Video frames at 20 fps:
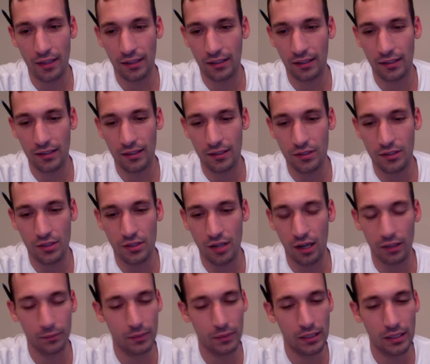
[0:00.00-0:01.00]
he just
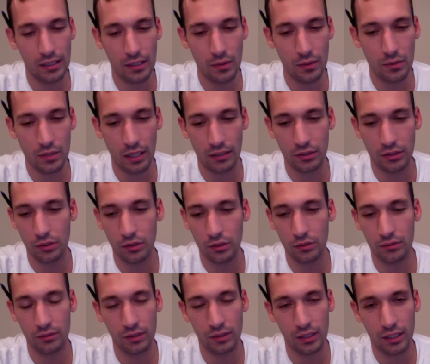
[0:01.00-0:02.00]
hugged me, and he was like,
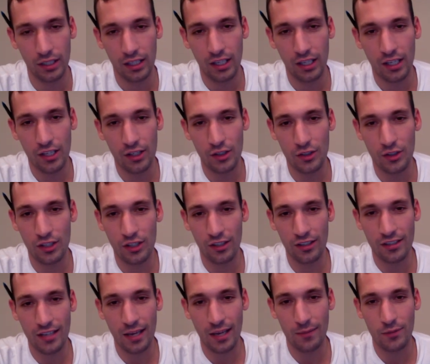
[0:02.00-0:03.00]
dude, you're still the
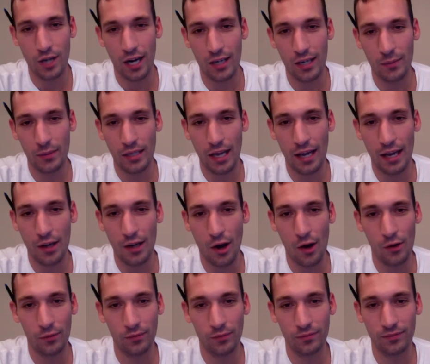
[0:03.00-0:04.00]
same Johnny B I
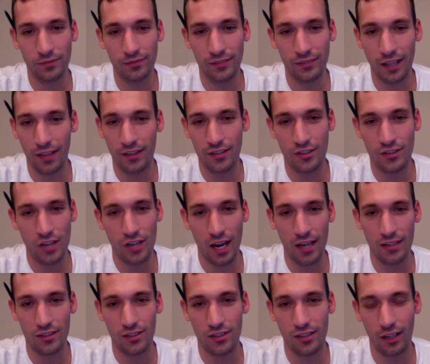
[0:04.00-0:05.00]
know. Nothing's
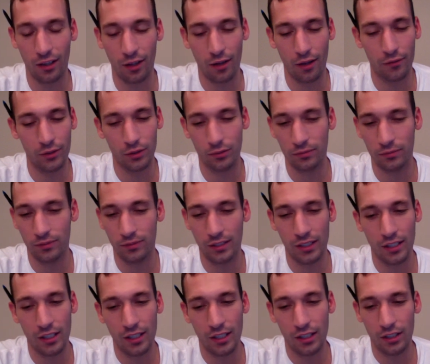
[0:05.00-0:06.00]
changed. I love you.
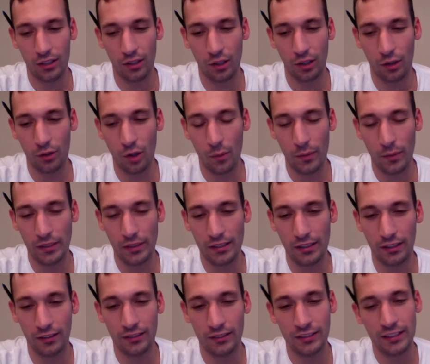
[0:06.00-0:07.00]
No big
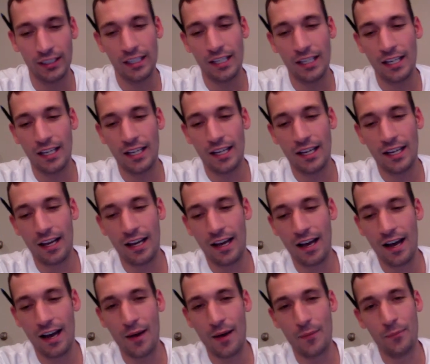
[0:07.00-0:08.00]
deal.
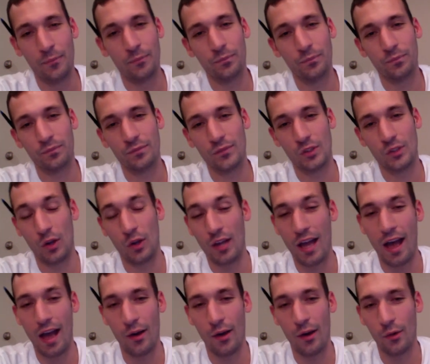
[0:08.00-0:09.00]
So
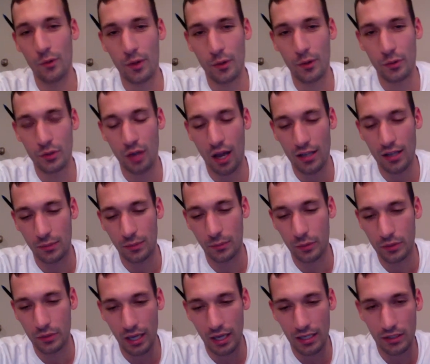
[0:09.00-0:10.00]
yeah, it was awesome. It
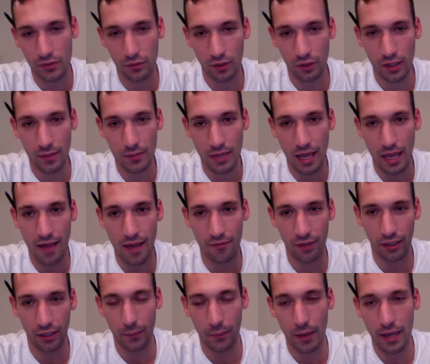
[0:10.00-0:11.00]
was nice for him to have
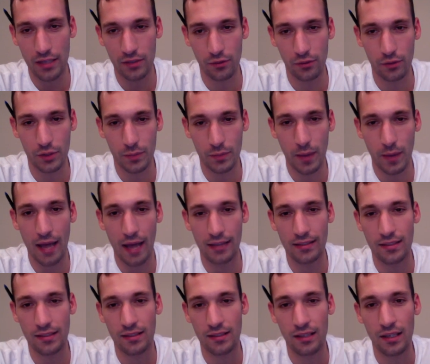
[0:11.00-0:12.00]
like a positive
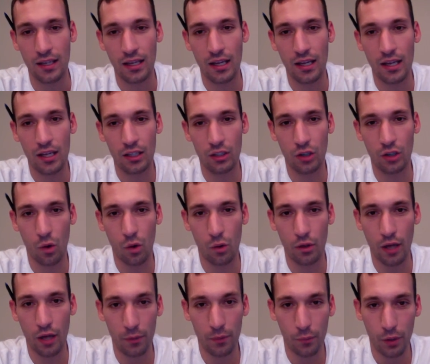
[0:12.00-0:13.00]
response.
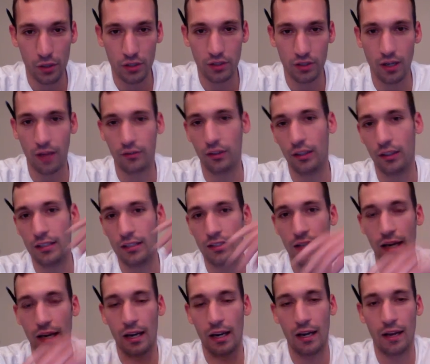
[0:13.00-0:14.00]
Another person off the list
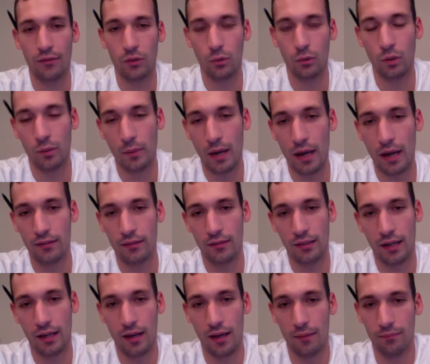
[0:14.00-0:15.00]
that I didn't have to worry
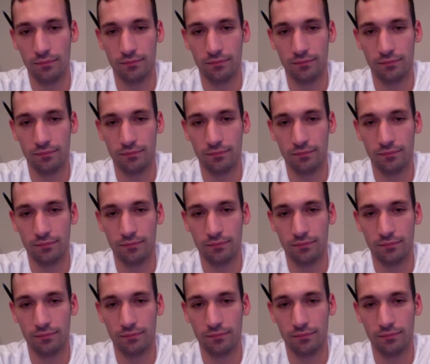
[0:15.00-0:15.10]
about,